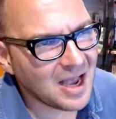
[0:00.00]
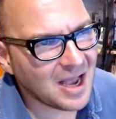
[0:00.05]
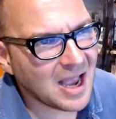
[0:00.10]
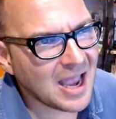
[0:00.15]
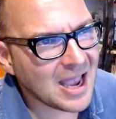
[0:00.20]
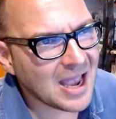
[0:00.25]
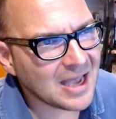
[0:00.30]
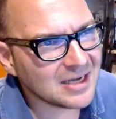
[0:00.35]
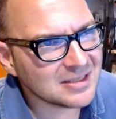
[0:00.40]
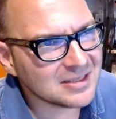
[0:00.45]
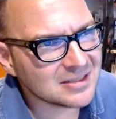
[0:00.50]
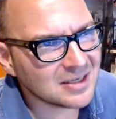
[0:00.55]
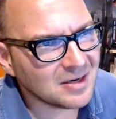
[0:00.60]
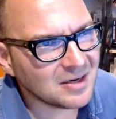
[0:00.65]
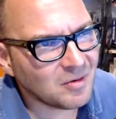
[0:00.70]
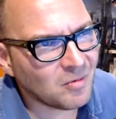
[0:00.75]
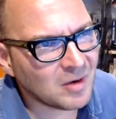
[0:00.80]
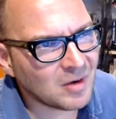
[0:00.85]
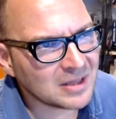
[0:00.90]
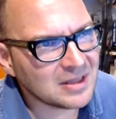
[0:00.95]
And
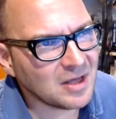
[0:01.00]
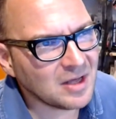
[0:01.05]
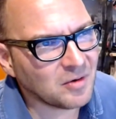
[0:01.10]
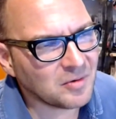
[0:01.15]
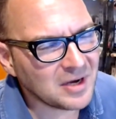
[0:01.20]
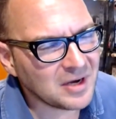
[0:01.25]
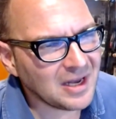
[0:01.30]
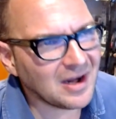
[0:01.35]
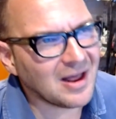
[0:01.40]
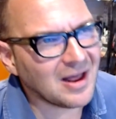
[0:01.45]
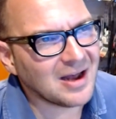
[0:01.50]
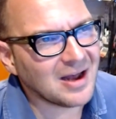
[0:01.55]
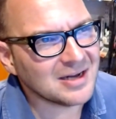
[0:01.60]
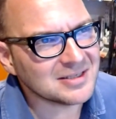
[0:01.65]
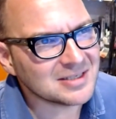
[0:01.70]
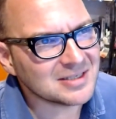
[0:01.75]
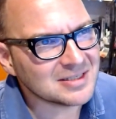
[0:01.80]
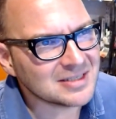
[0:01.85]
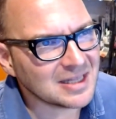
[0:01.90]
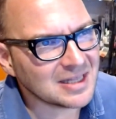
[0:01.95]
what they'll
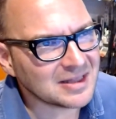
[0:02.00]
realize is